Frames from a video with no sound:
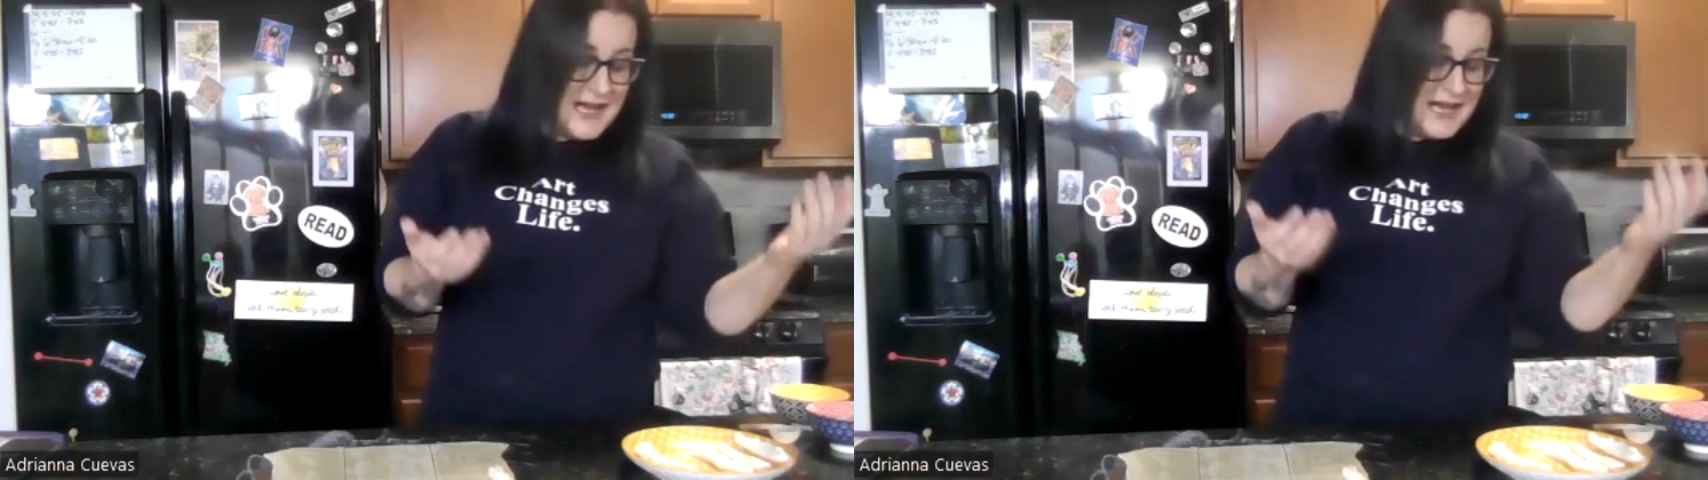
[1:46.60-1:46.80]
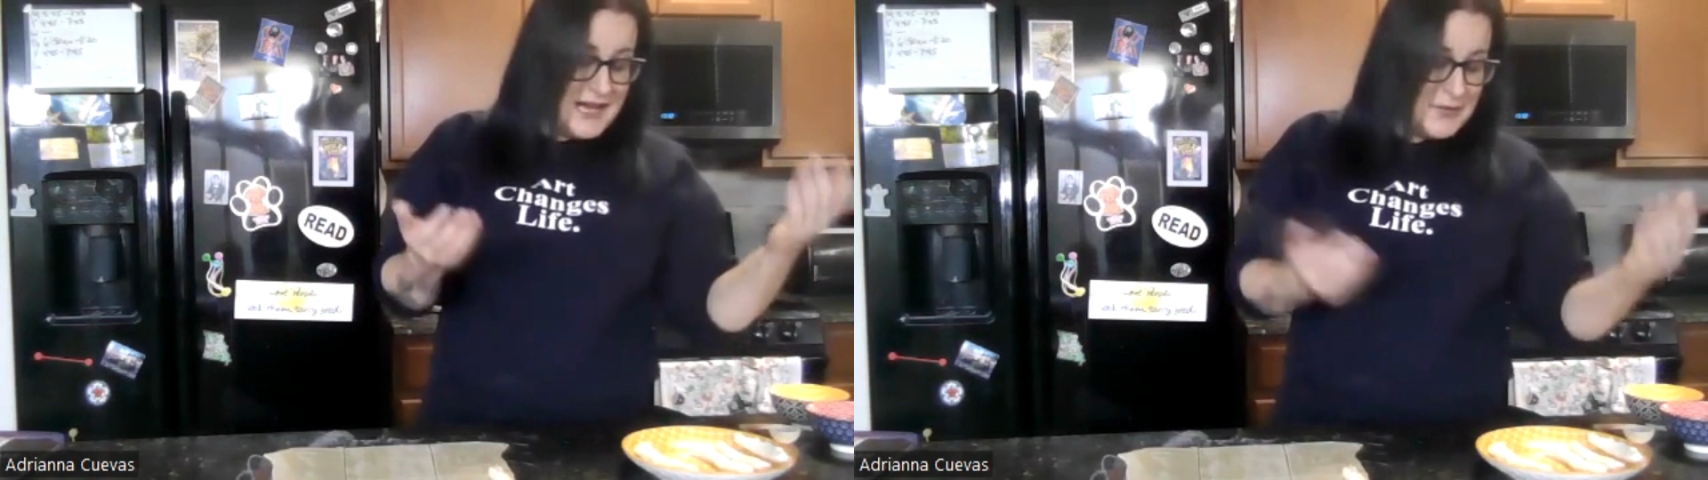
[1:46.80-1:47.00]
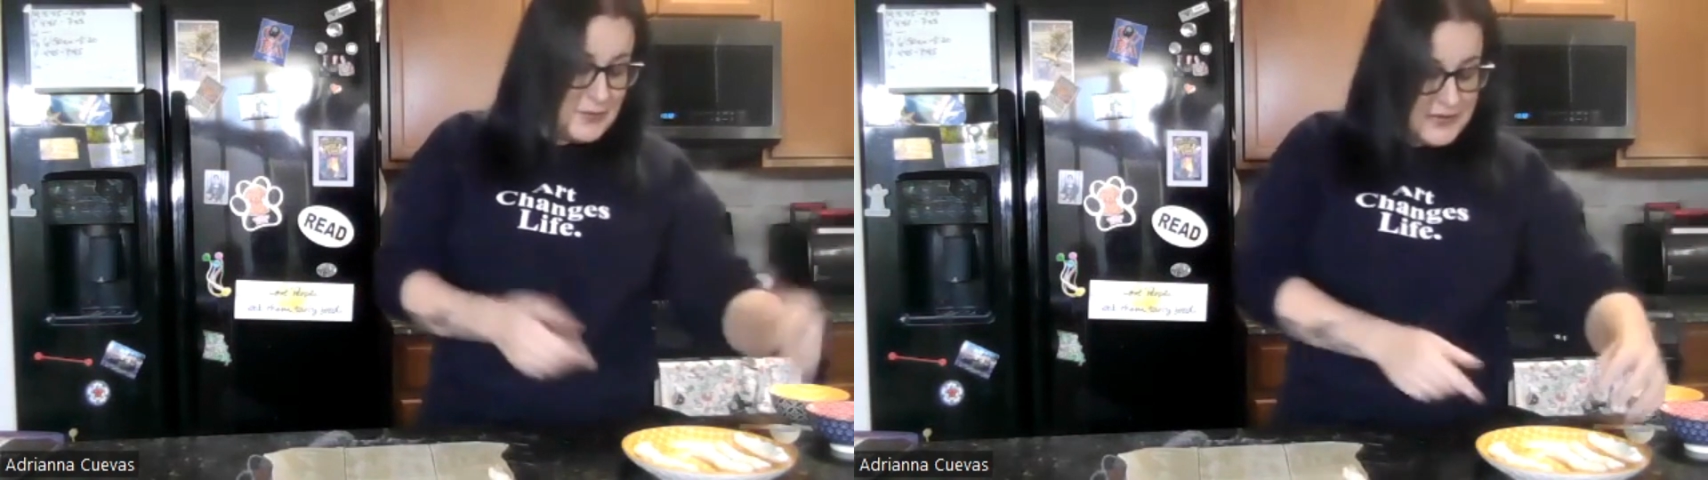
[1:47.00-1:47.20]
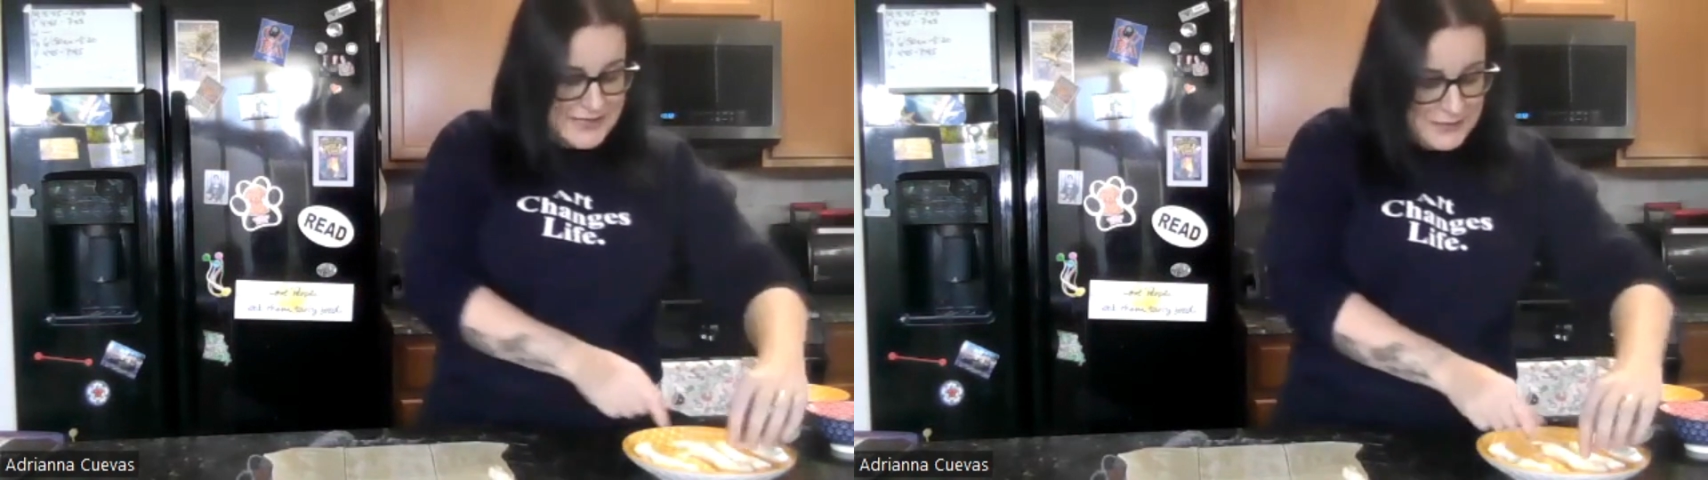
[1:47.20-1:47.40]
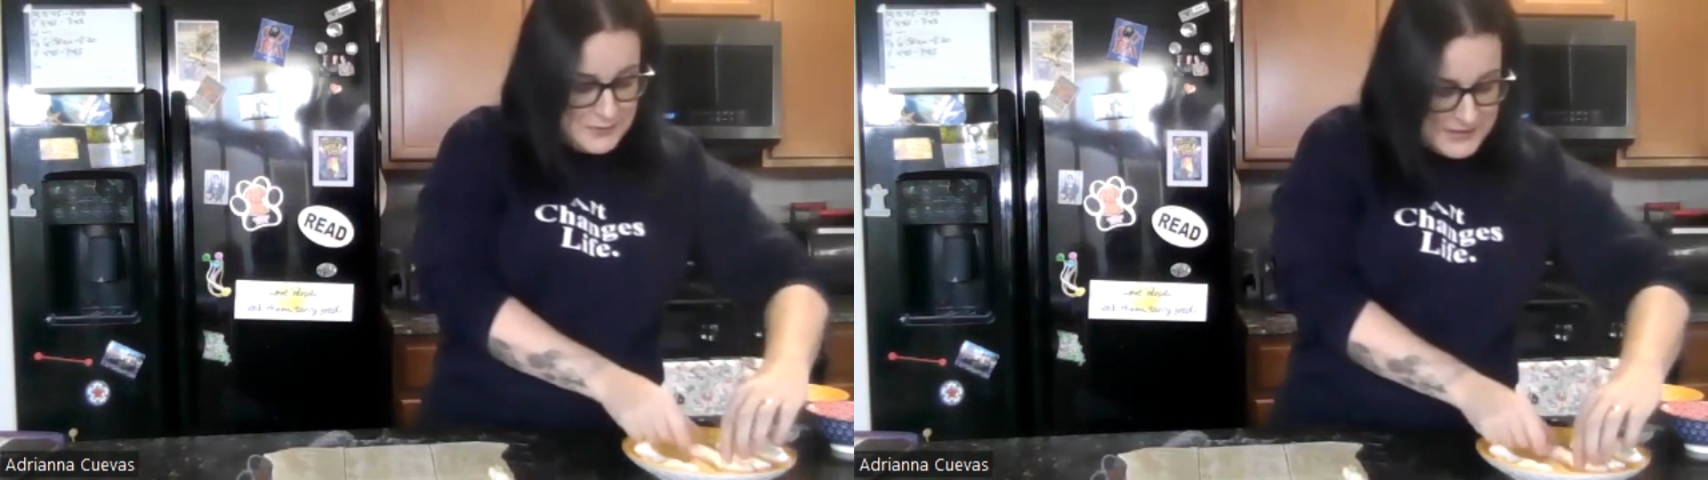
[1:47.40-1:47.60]
One
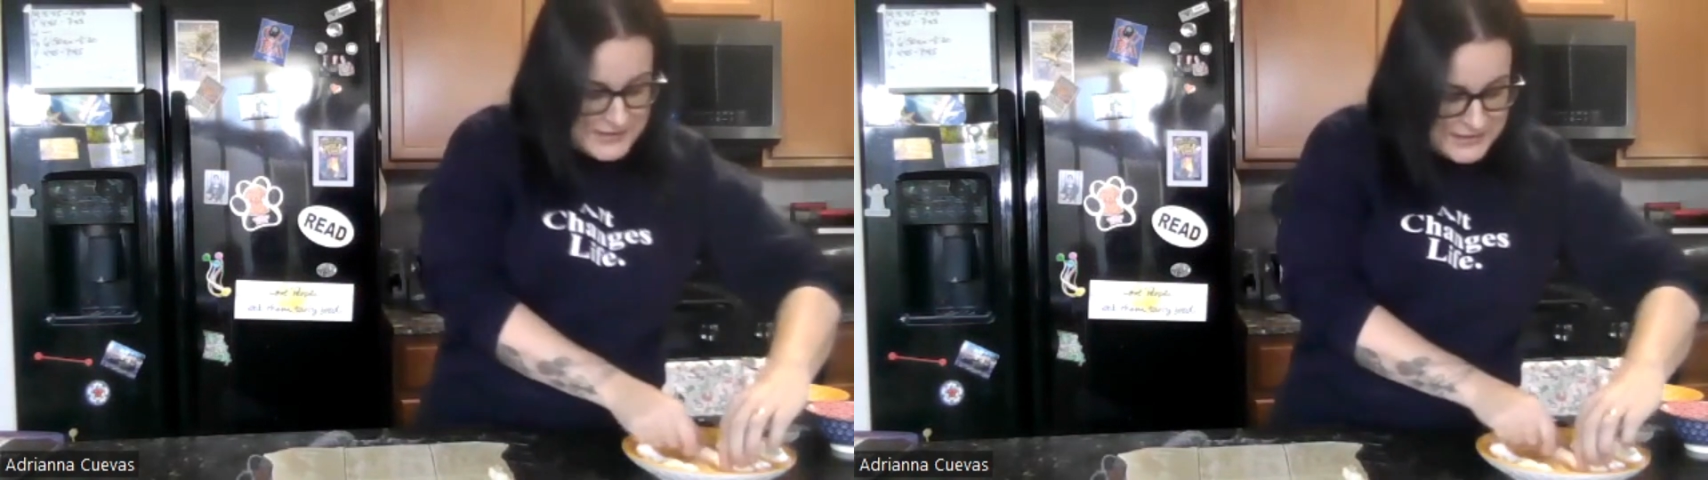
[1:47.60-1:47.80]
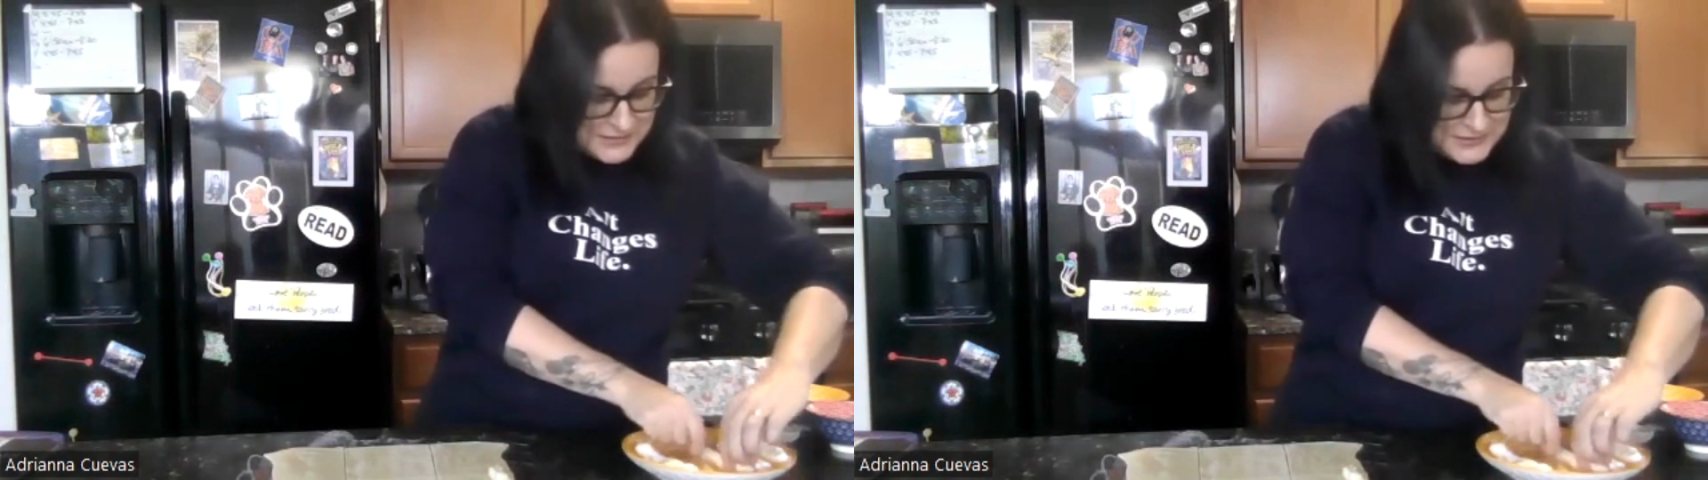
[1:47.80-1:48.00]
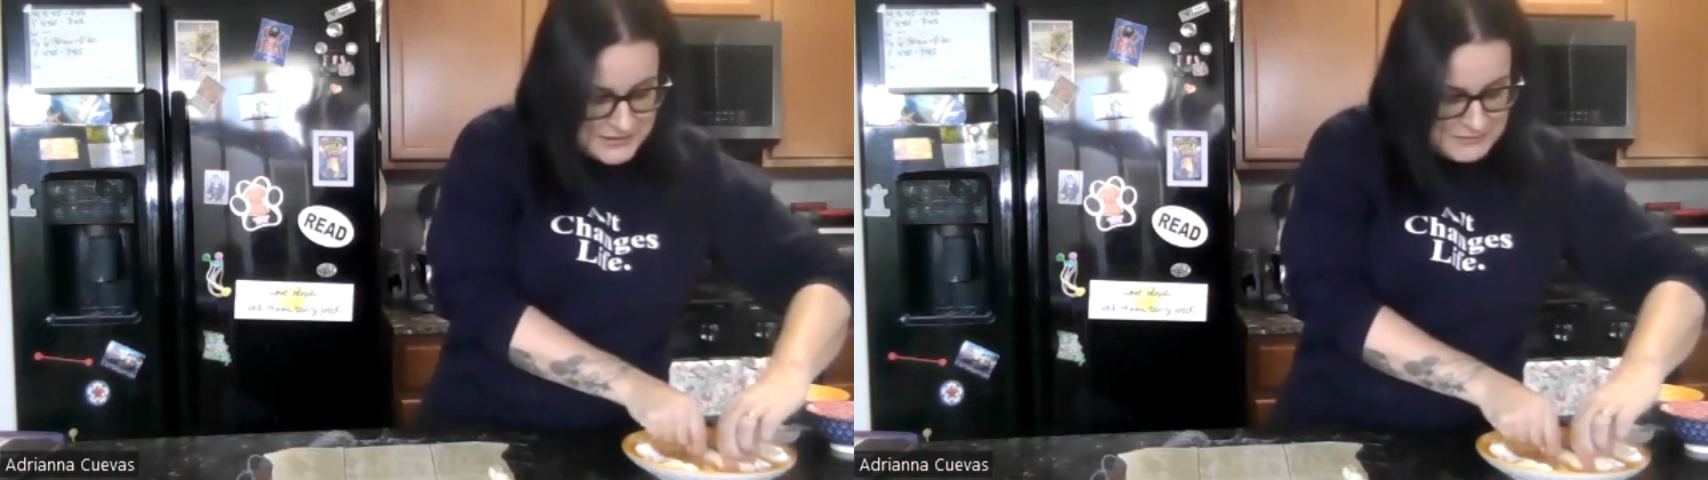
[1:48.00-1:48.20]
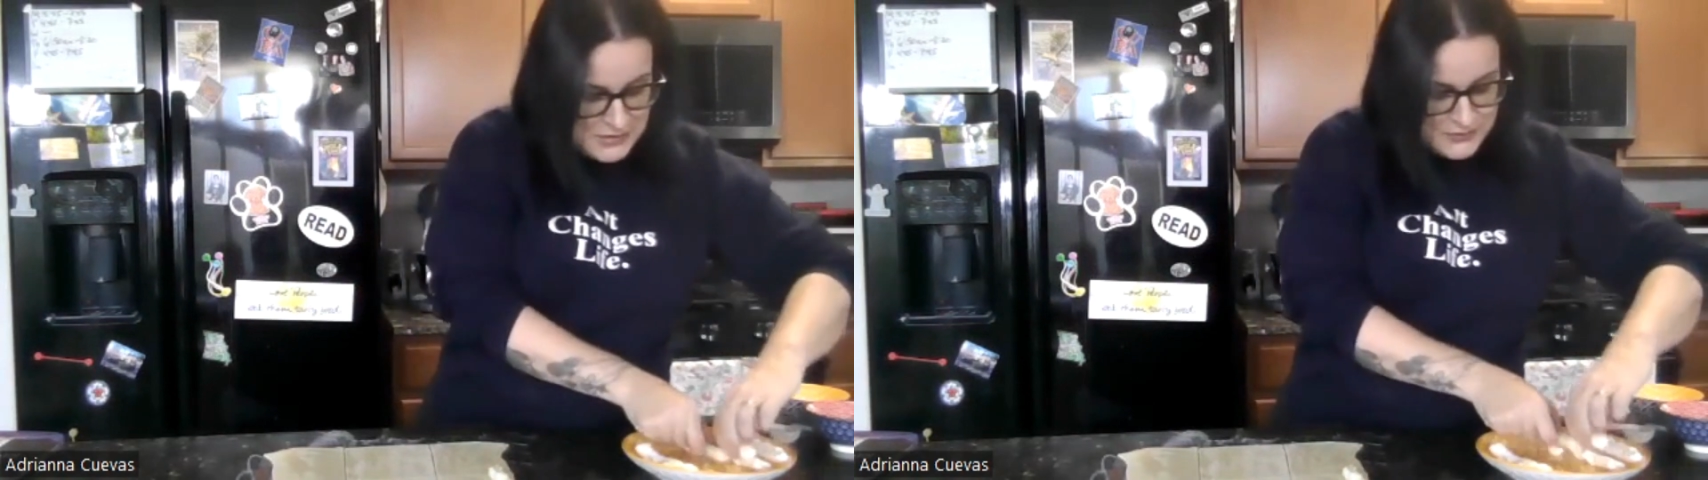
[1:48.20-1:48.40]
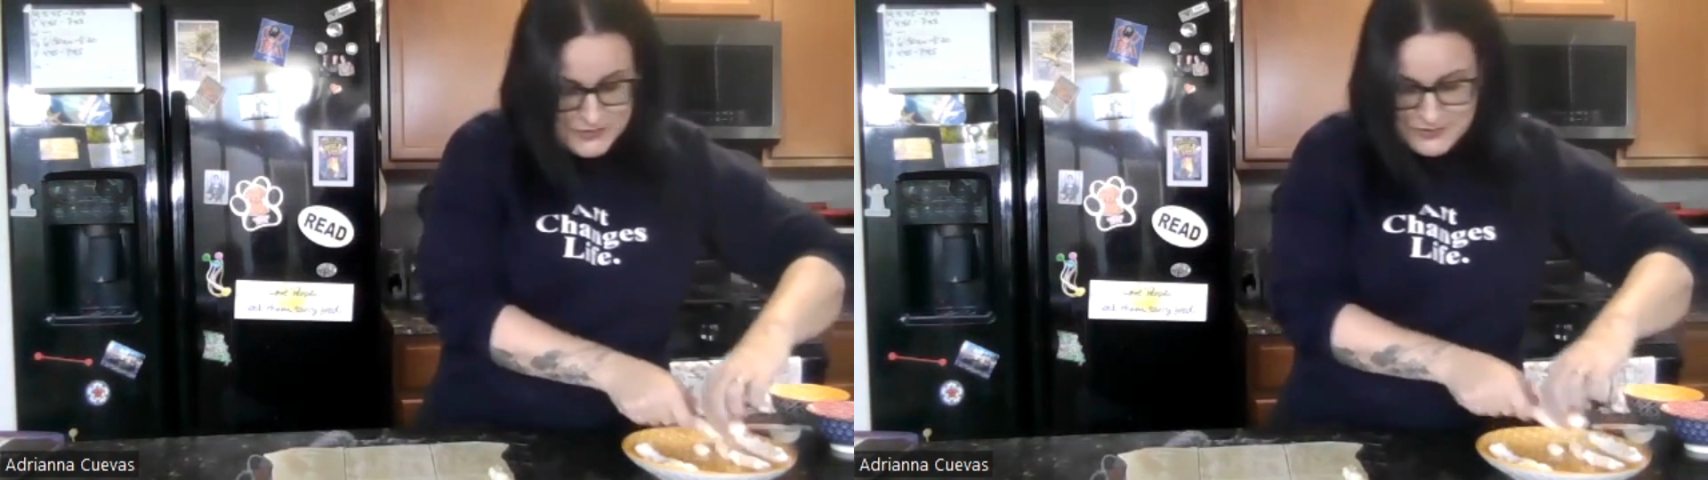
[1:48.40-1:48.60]
day when my son was in
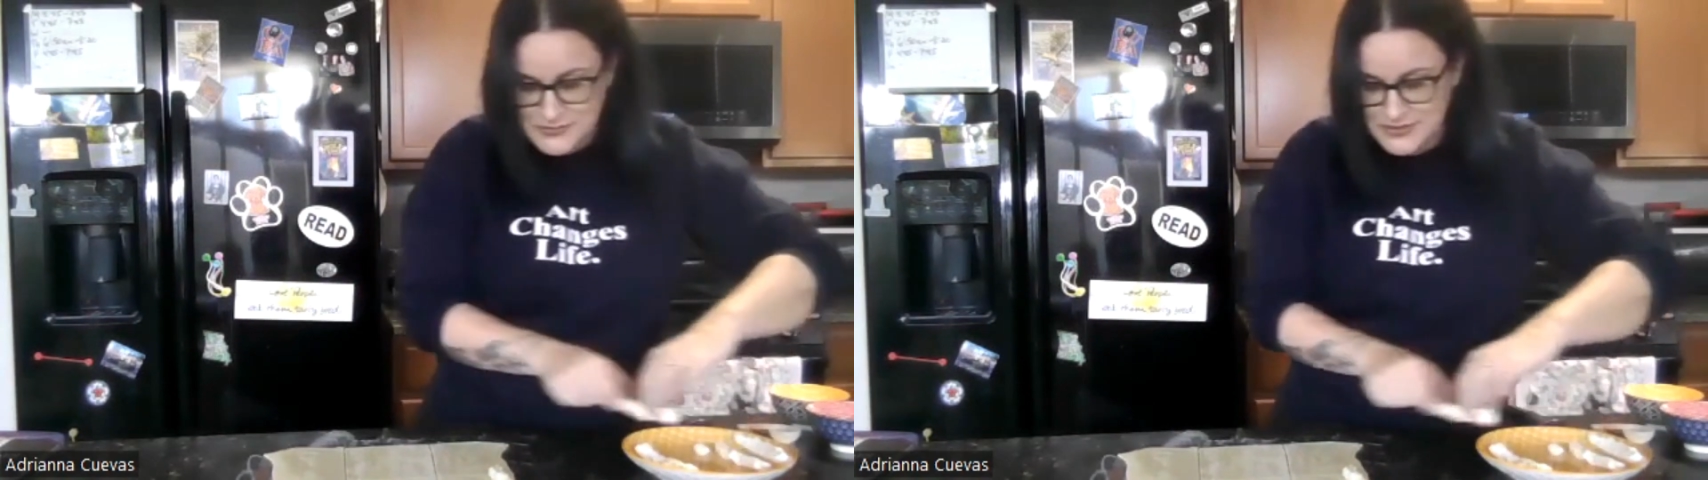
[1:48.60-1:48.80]
middle school,